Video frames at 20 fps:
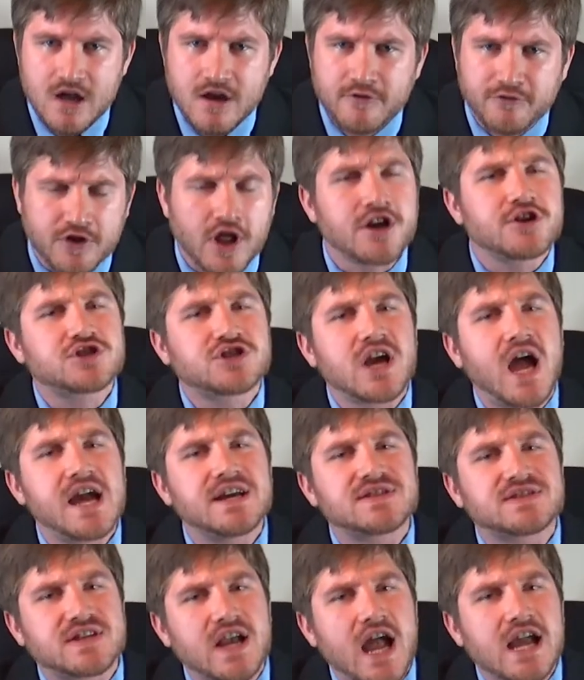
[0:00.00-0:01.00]

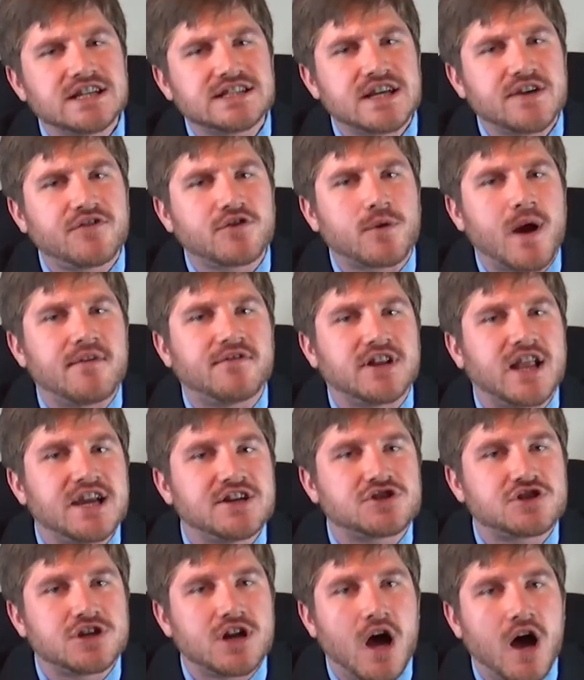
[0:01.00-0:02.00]
Fluttershy's scientific
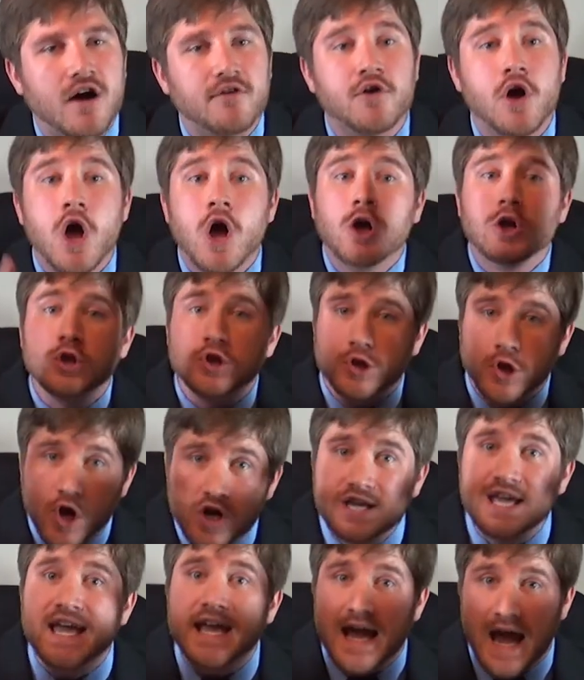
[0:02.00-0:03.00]
revelation of
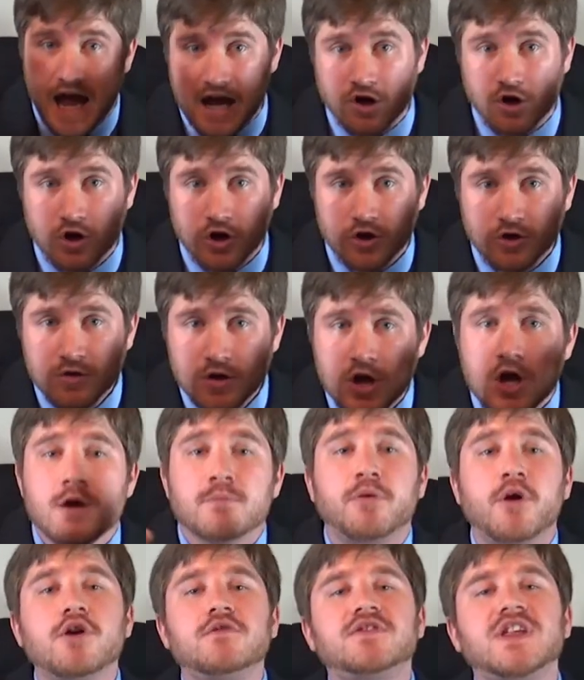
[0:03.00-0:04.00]
looking at her
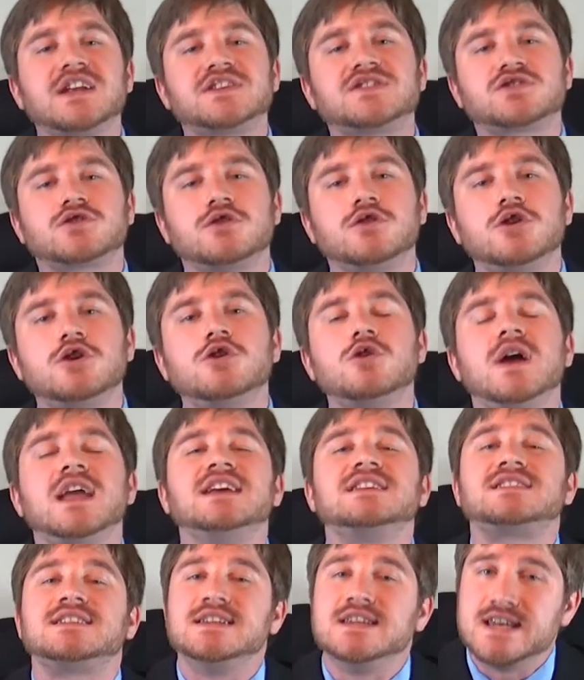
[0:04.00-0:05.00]
proved that Scootaloo
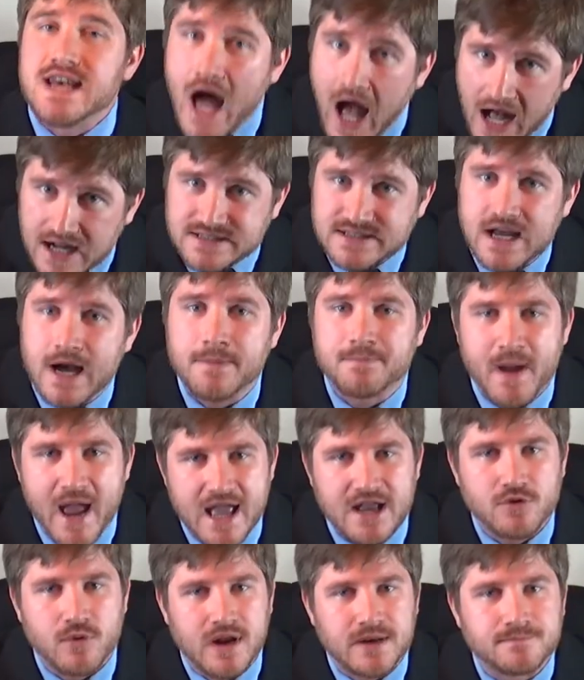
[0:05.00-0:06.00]
is not a
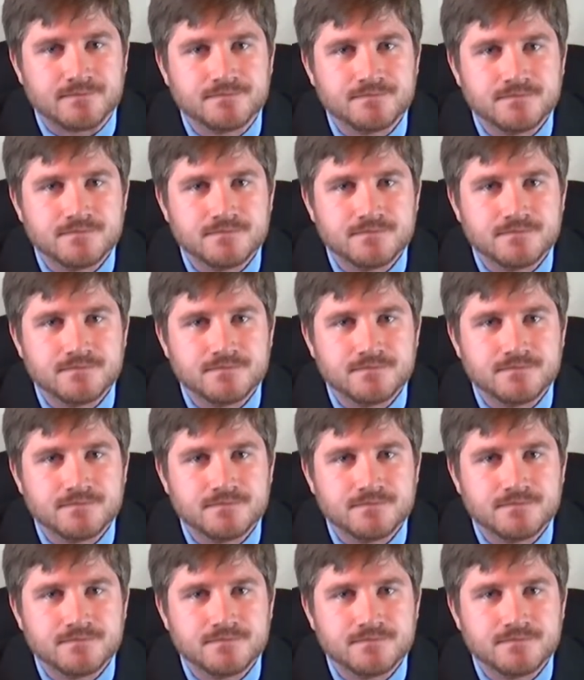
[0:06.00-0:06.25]
penguin.